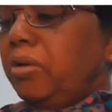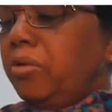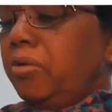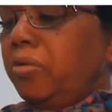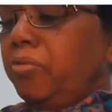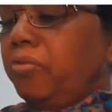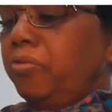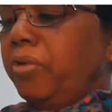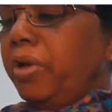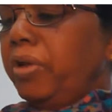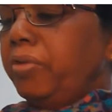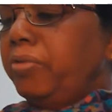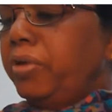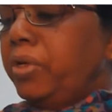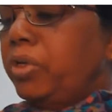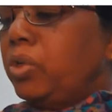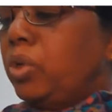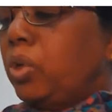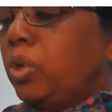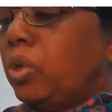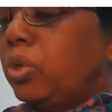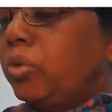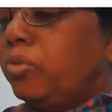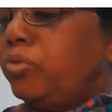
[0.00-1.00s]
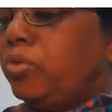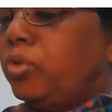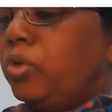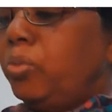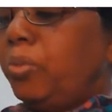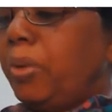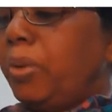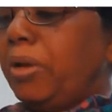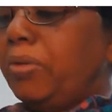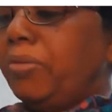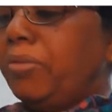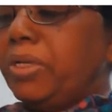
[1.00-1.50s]
When we talk of true
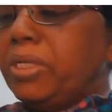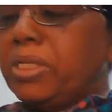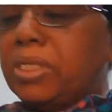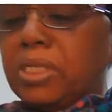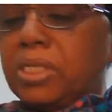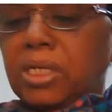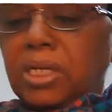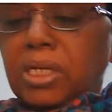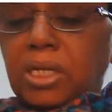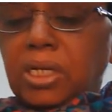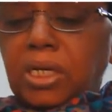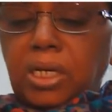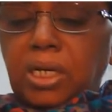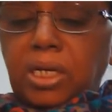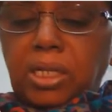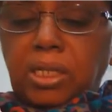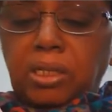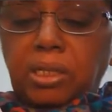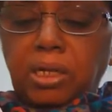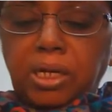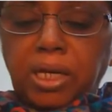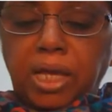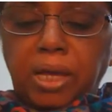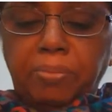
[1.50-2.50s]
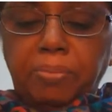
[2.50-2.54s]
pelvis, the